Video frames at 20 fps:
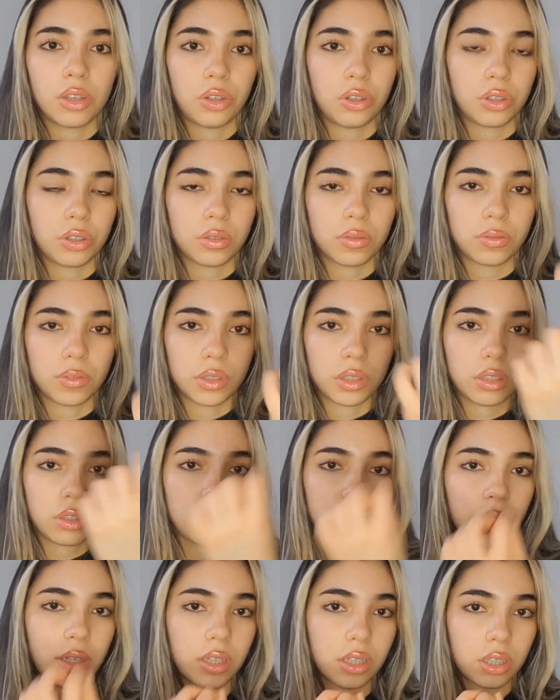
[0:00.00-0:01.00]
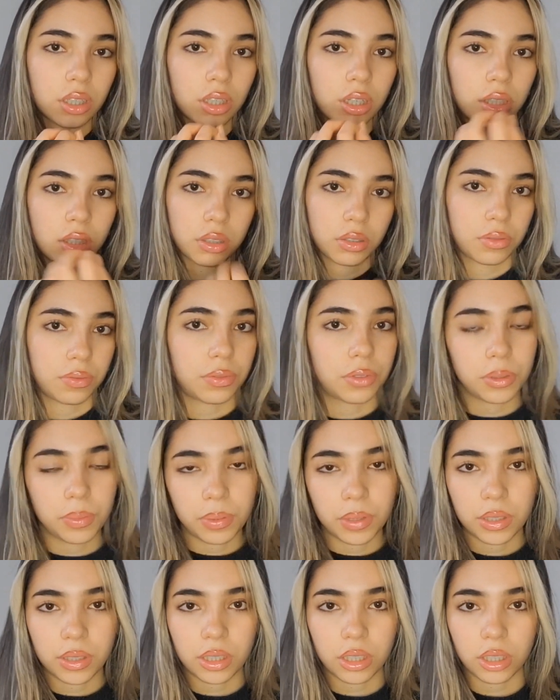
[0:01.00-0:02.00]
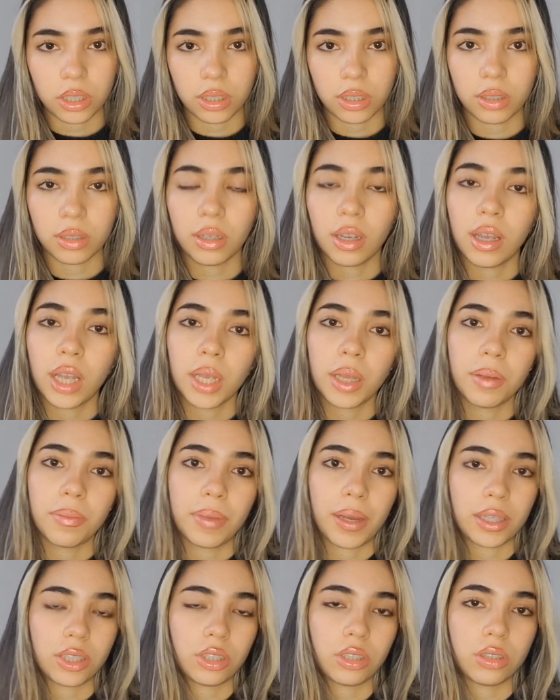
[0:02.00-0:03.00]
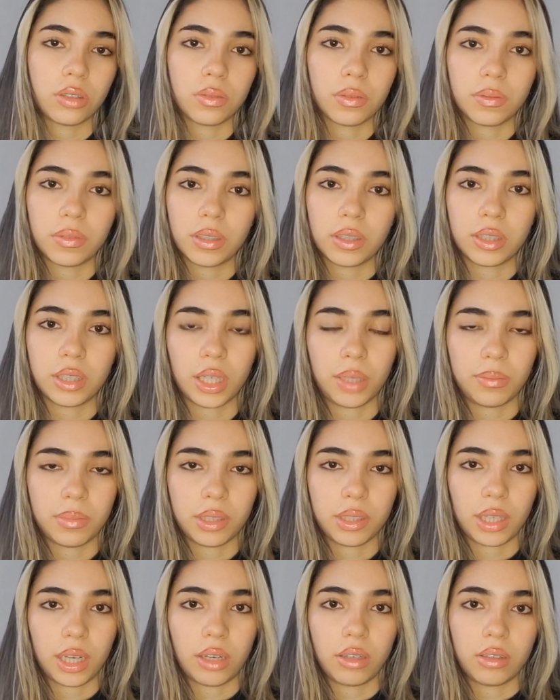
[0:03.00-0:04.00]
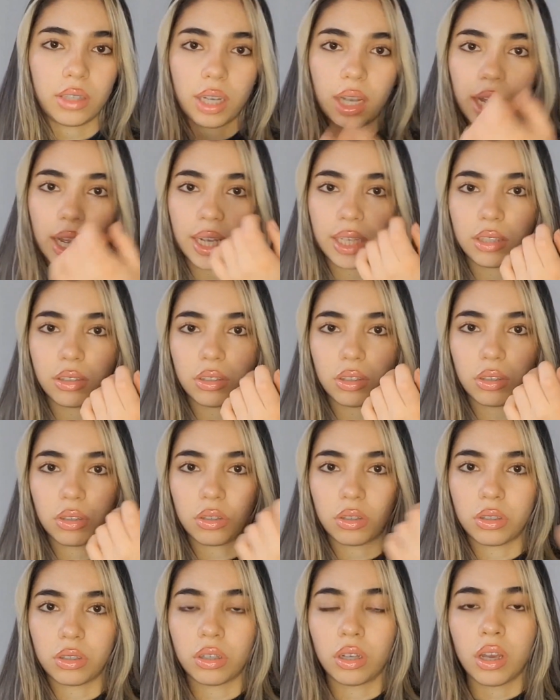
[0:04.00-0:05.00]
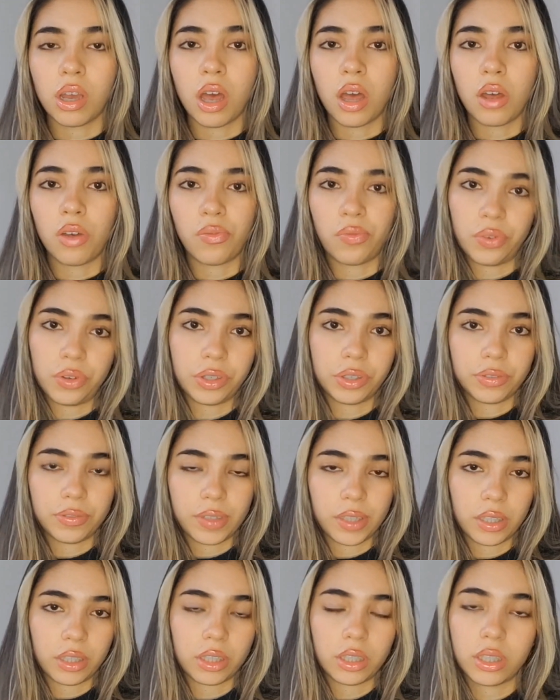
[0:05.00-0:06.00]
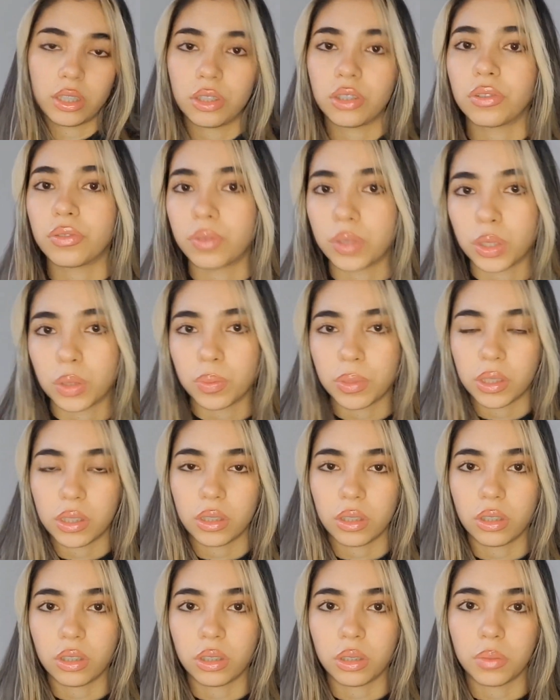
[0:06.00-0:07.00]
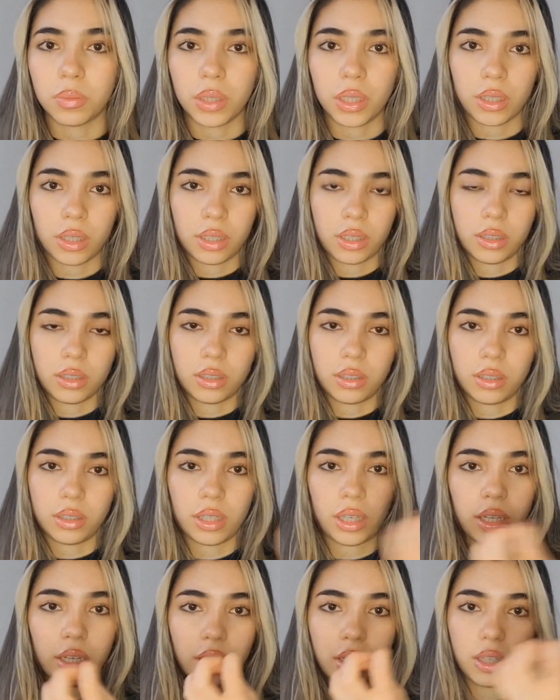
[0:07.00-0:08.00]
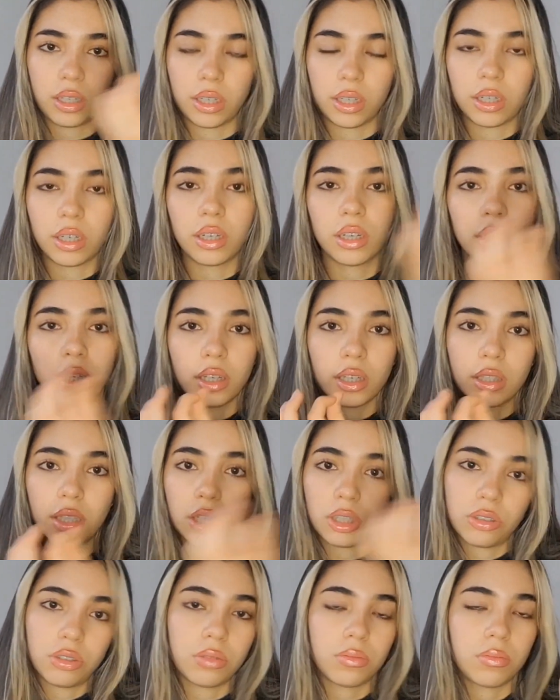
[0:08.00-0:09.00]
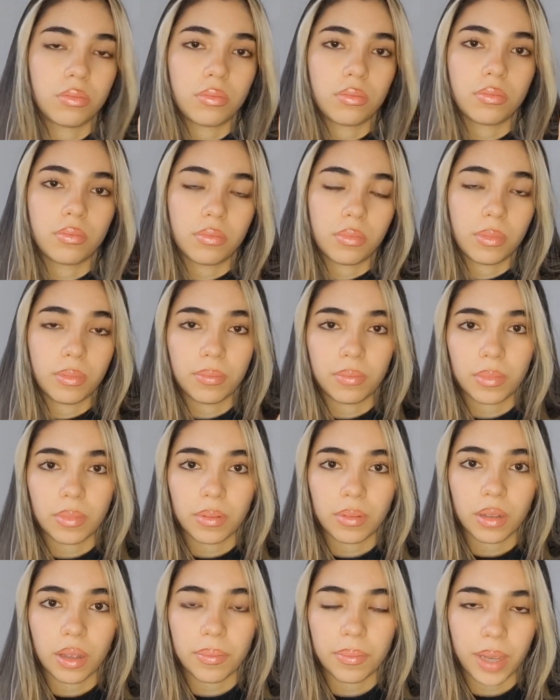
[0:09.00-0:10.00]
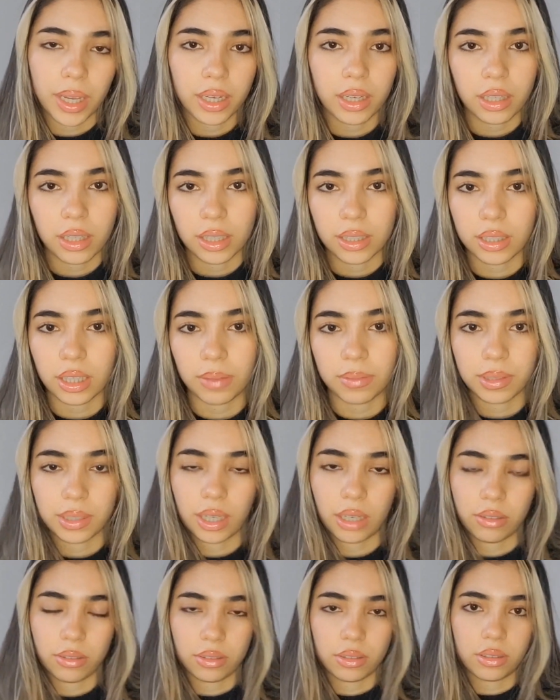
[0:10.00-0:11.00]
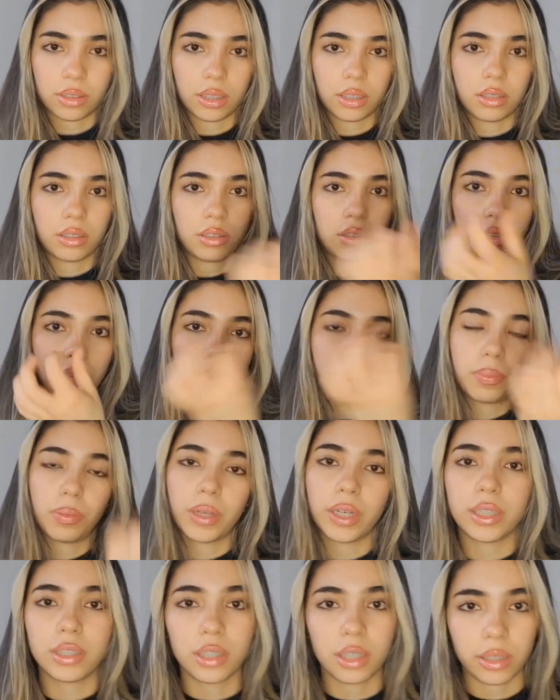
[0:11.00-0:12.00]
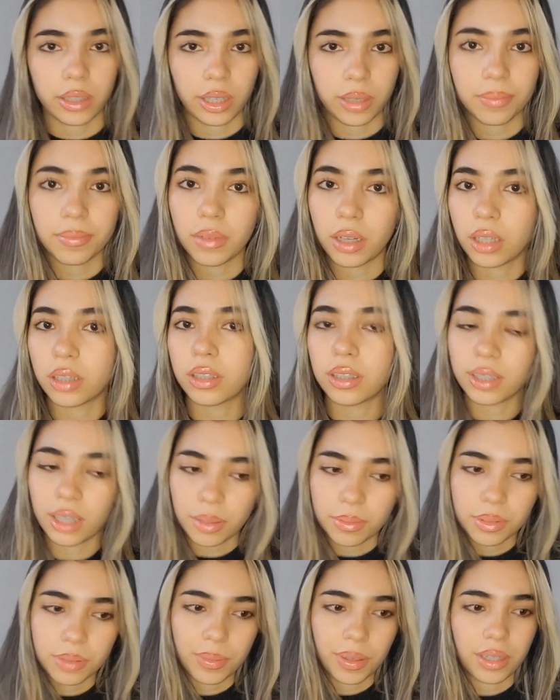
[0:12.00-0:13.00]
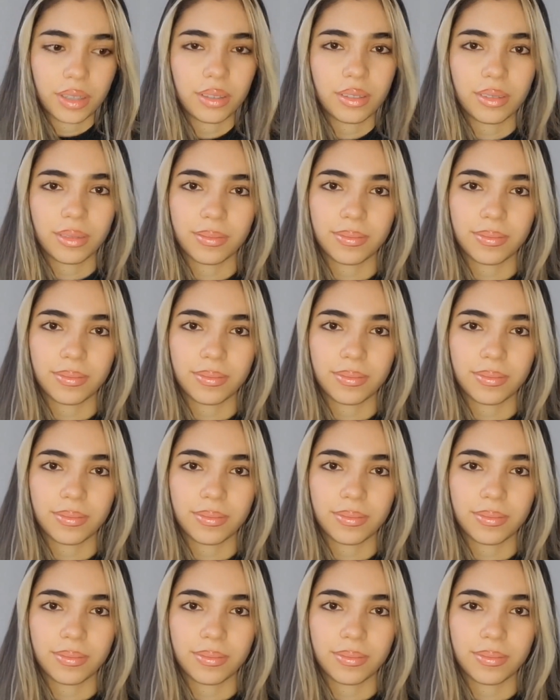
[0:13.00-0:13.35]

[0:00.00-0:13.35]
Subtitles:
your first finger on the third position matches with the same sound as your third finger in your first position, because they should make the same sound since you're placing them on the same spot.